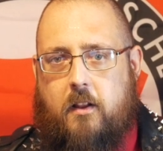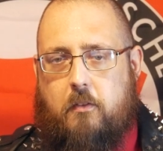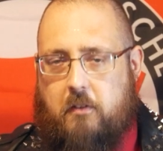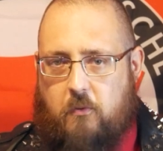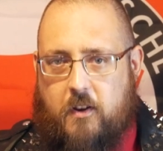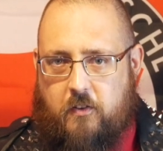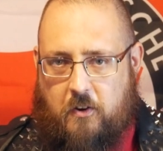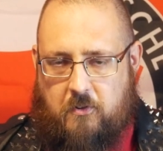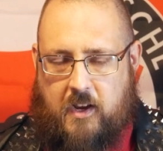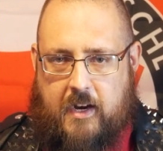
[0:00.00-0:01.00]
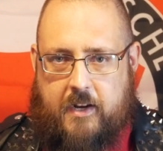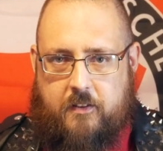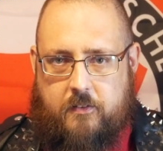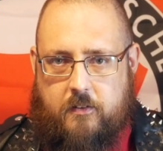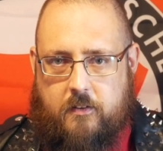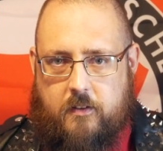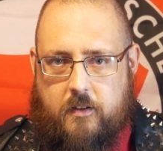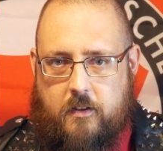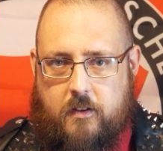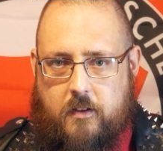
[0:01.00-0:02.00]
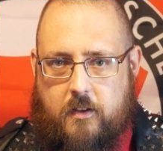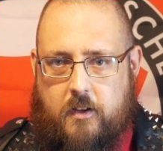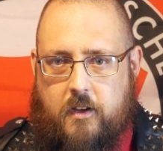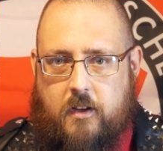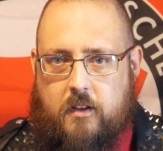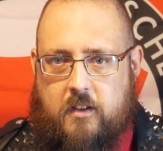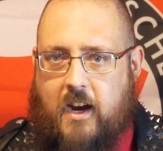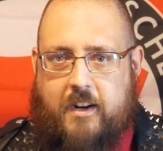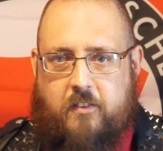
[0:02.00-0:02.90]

There is no God. God